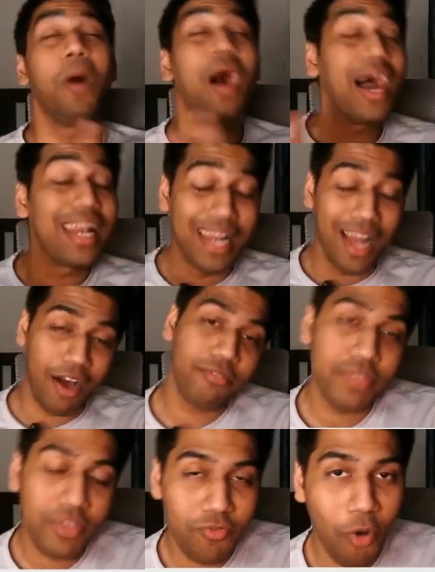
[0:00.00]
love
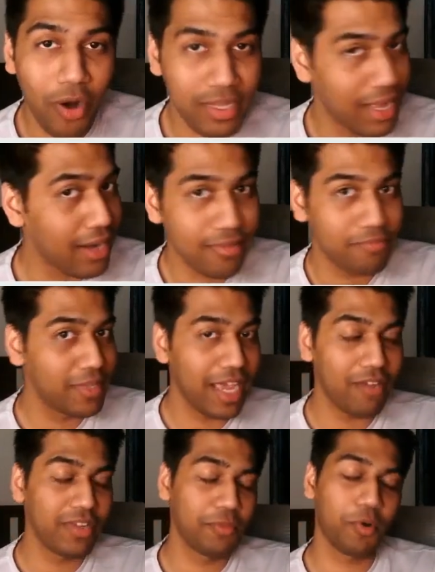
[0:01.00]
the font that they have
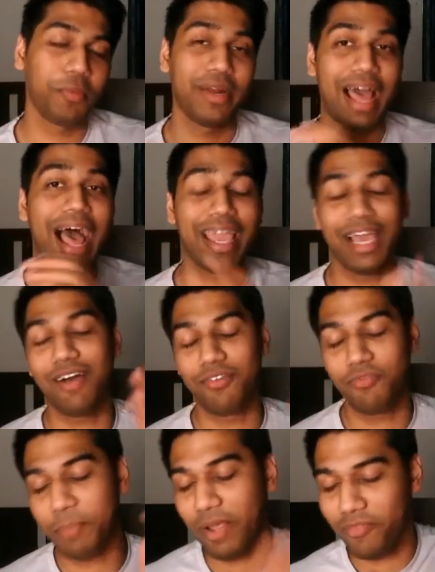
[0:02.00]
input, but I have a
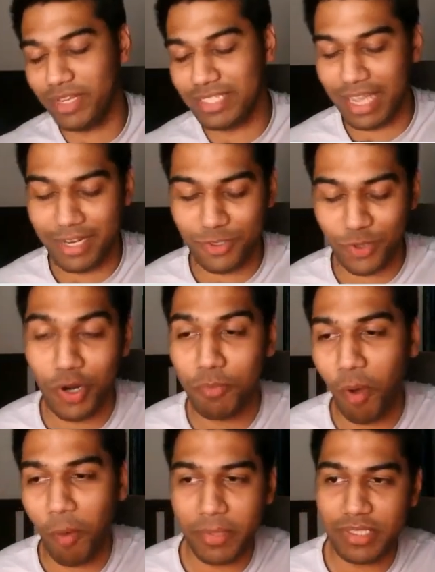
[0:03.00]
preference and it's called
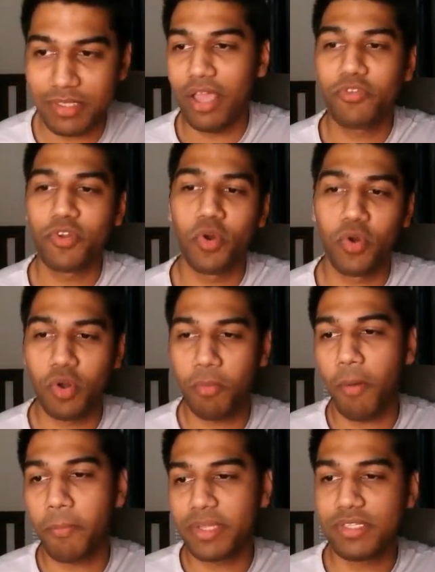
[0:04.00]
Poppins. If you don't know
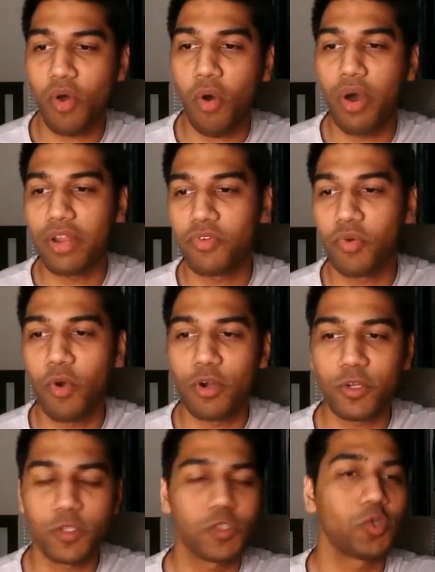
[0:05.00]
Poppins, or if you want
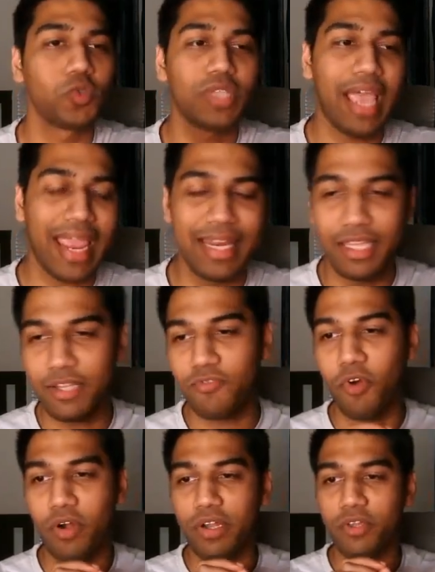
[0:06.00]
to choose any other
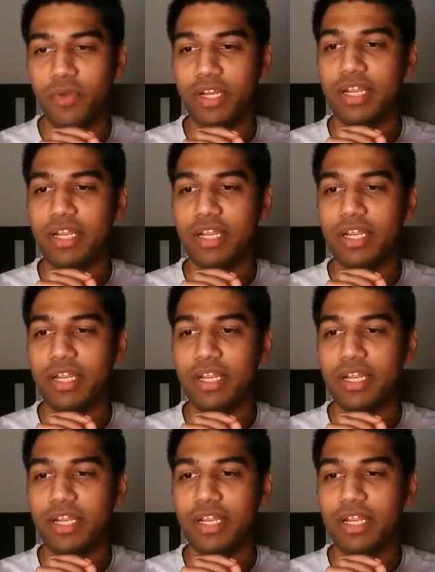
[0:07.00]
font, you can